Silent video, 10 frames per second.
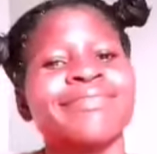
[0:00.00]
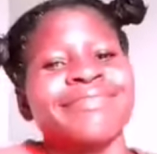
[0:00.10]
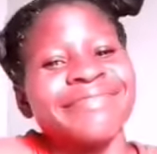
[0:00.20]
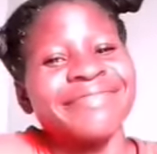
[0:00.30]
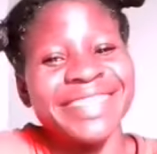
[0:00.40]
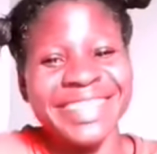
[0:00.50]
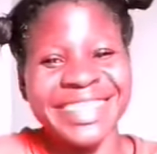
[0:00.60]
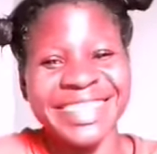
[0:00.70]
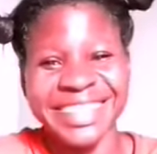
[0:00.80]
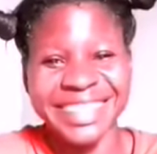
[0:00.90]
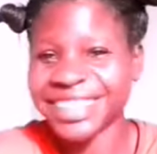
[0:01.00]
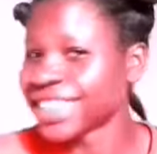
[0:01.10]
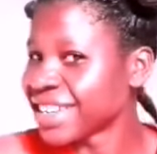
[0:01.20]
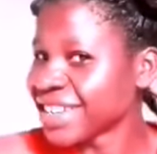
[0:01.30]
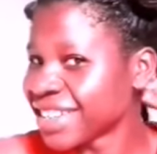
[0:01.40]
Apparently my one
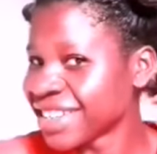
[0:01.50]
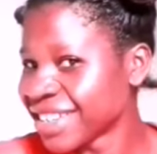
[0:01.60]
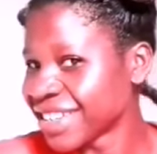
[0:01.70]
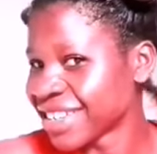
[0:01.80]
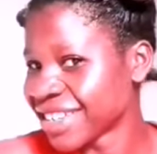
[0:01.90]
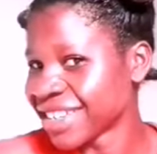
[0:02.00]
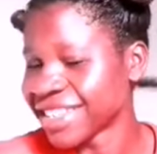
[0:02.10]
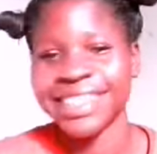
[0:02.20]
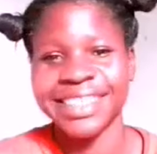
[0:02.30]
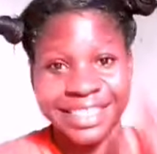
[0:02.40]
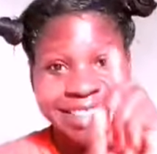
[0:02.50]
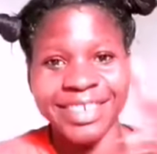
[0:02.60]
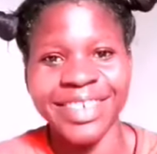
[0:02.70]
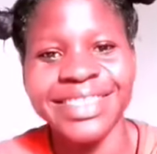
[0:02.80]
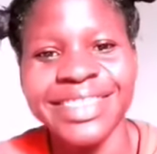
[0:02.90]
aloe vera wasn't enough for
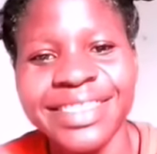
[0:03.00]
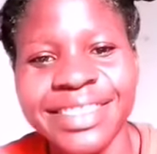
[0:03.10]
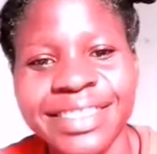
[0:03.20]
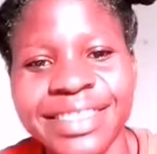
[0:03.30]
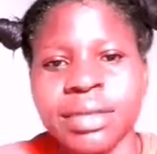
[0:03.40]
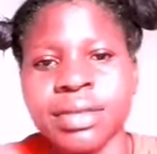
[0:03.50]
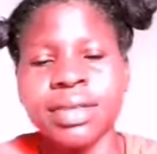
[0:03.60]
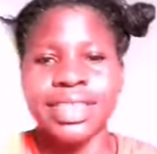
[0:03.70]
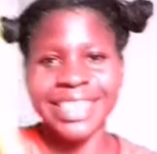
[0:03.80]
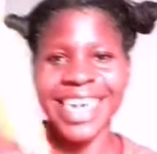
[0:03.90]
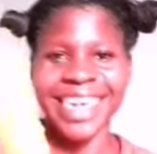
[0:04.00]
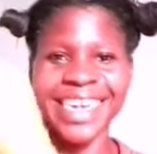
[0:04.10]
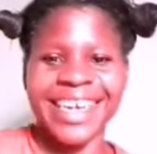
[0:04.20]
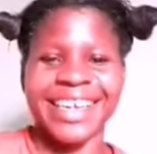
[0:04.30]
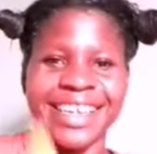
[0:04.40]
my whole hair, so I have to go get
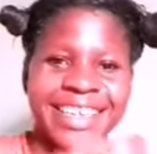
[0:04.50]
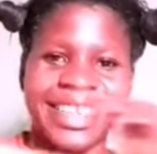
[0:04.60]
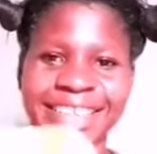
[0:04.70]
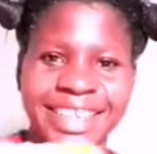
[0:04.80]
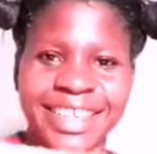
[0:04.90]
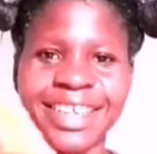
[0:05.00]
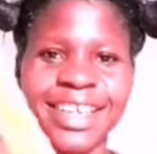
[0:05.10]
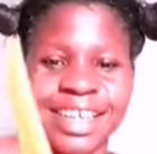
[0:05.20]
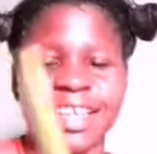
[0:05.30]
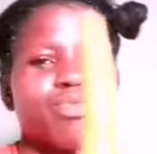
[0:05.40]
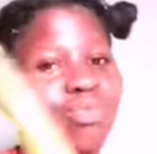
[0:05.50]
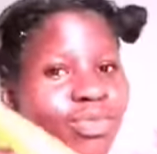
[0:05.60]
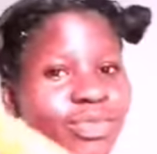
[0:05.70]
another one. Luckily I have one